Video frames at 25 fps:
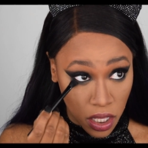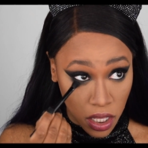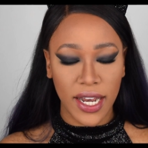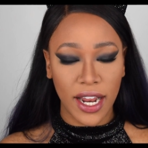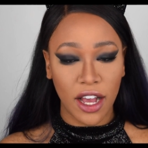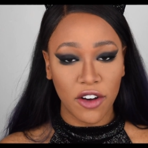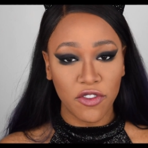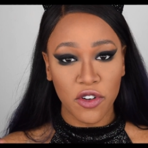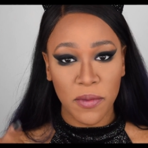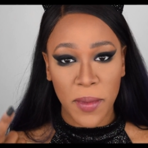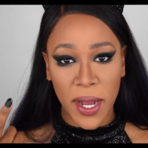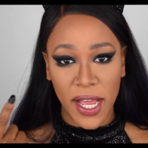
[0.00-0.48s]

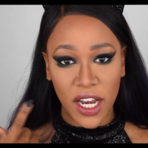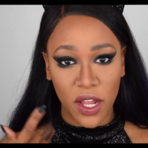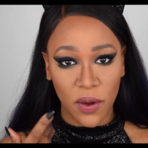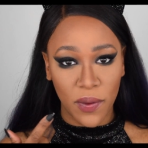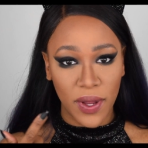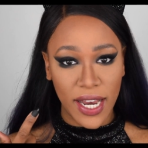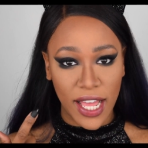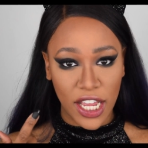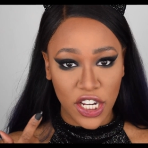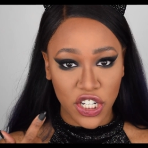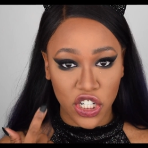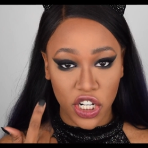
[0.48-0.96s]
Now for my
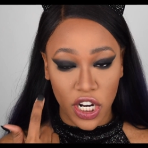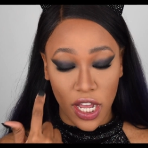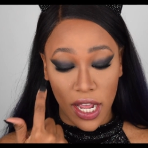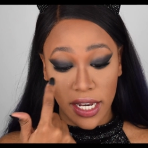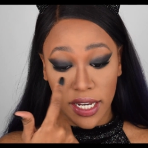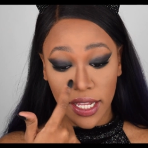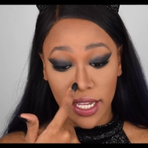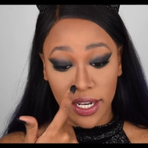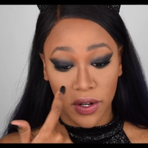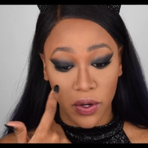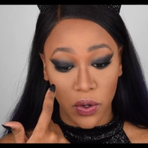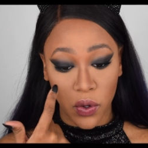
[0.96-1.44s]
lower lash
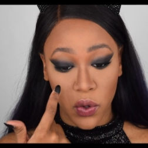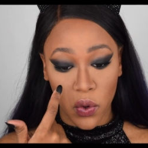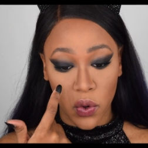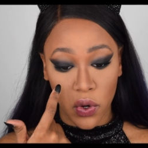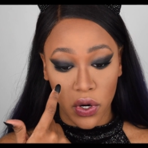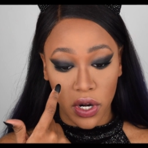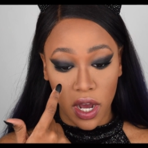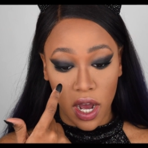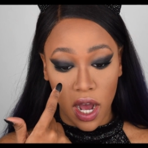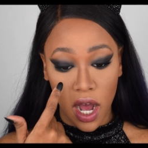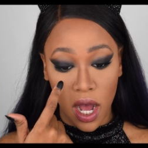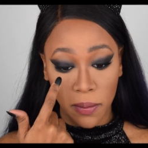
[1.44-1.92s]
line inner
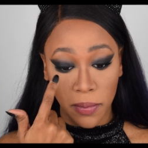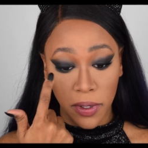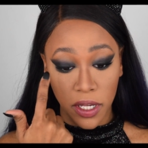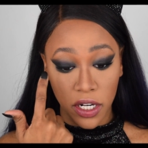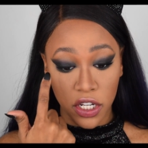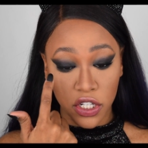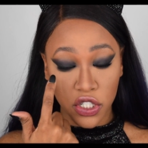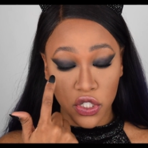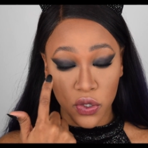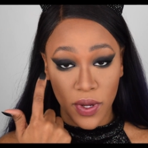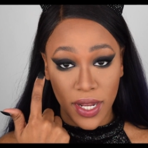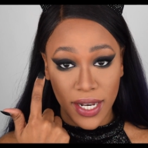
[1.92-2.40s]
corner, I'm
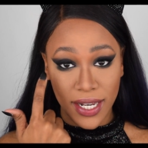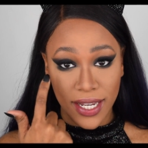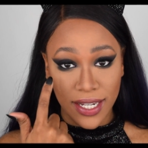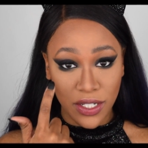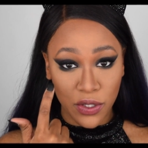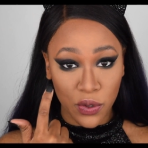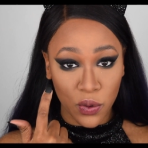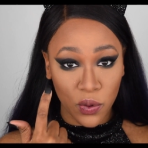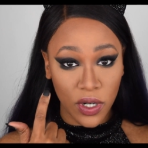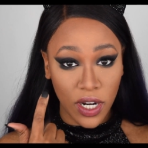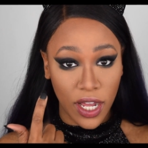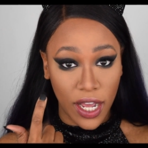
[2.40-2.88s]
going to do a
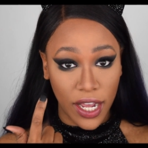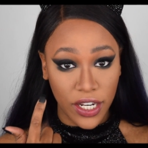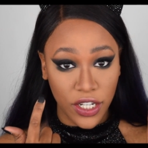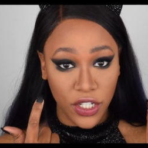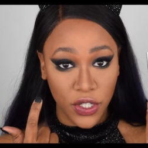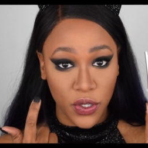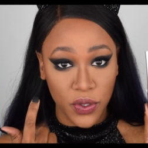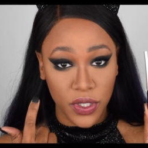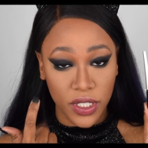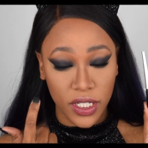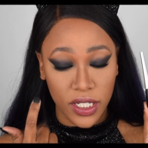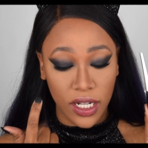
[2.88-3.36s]
little
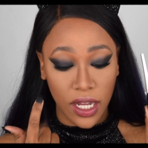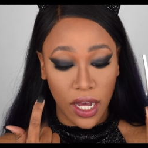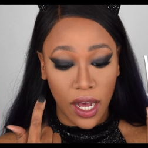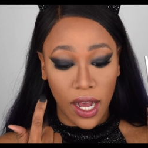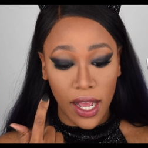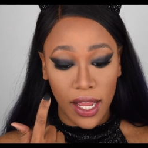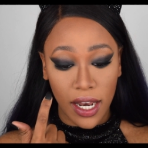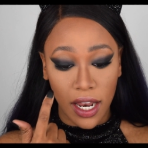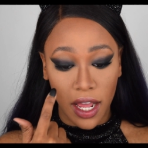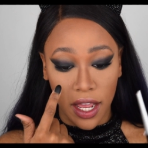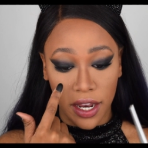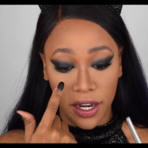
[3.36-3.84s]
line using the
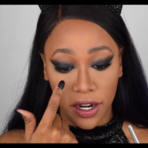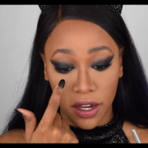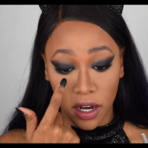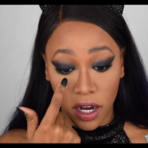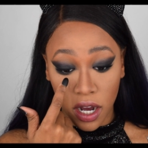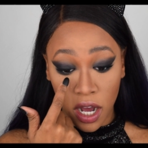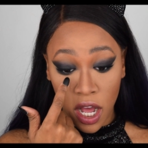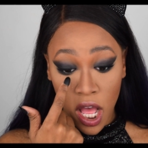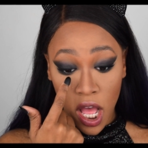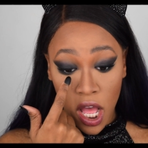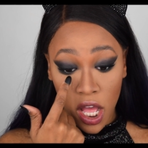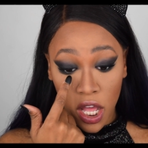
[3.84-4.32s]
eyeliner,